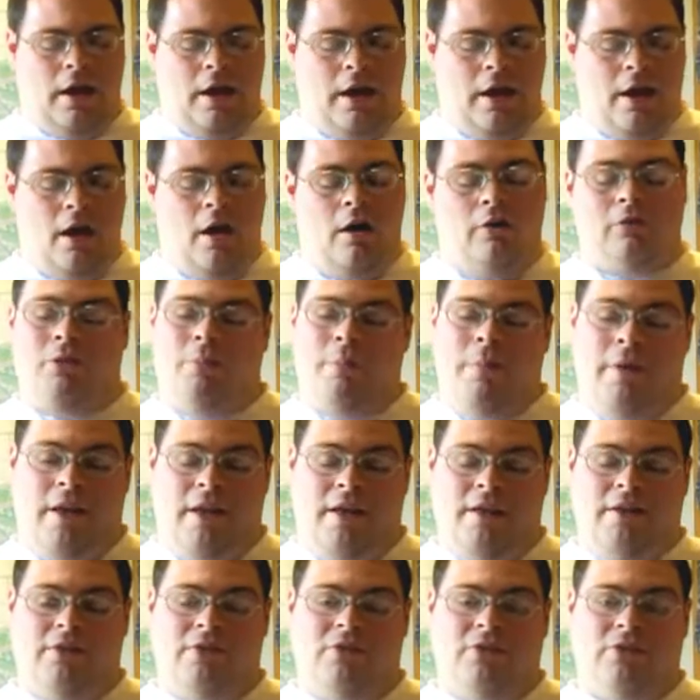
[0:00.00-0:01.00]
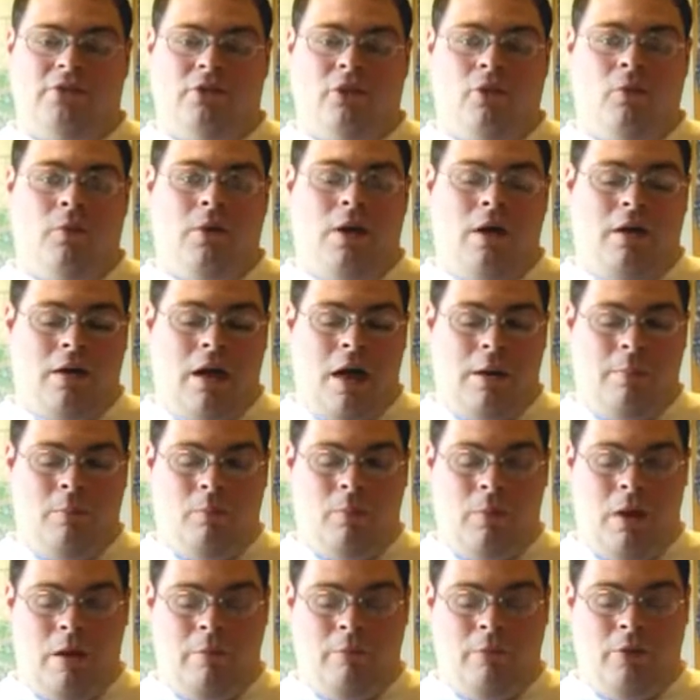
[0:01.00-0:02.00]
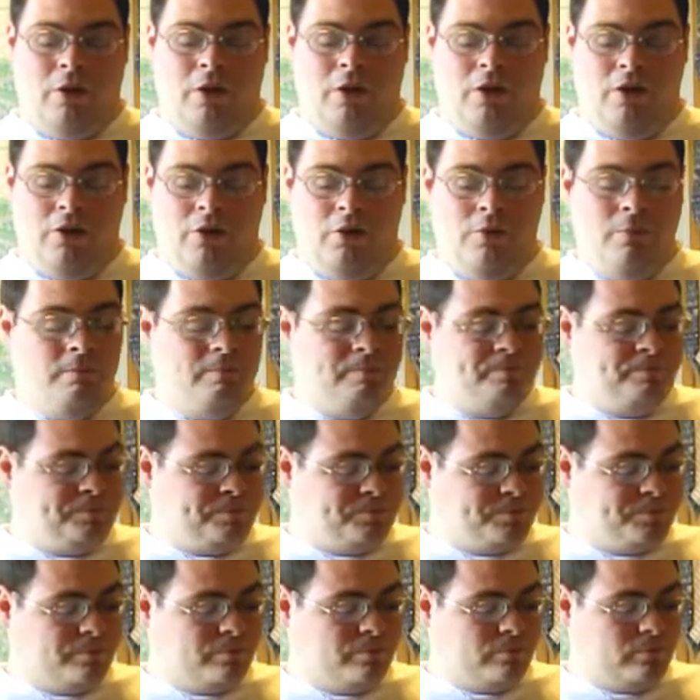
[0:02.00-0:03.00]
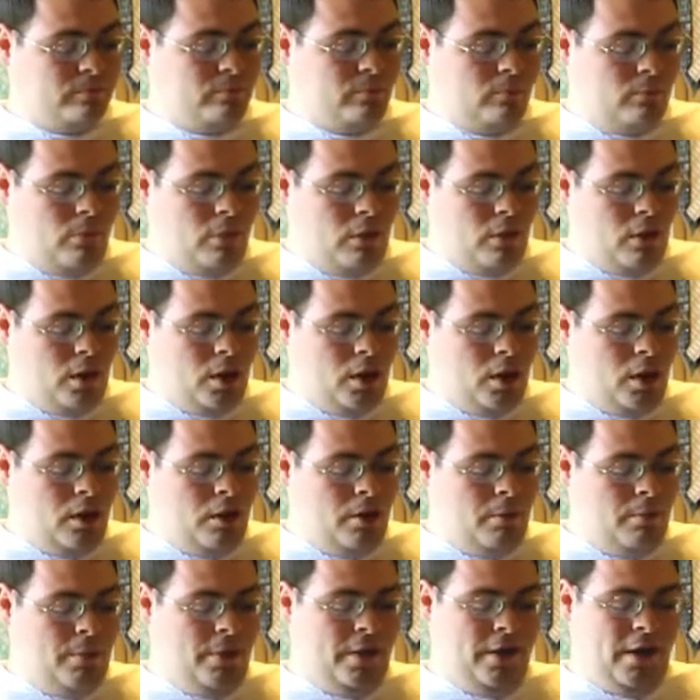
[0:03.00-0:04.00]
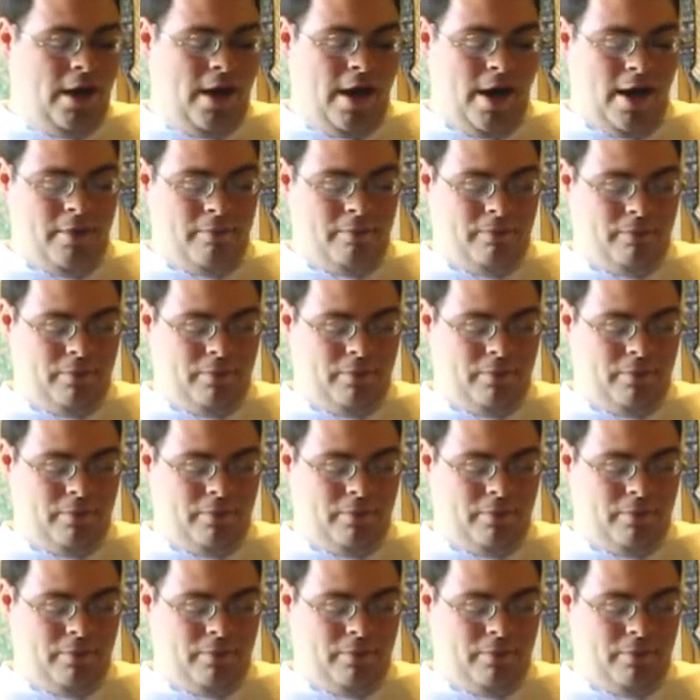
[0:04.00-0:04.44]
it all depends on what I, am going to do. But uh,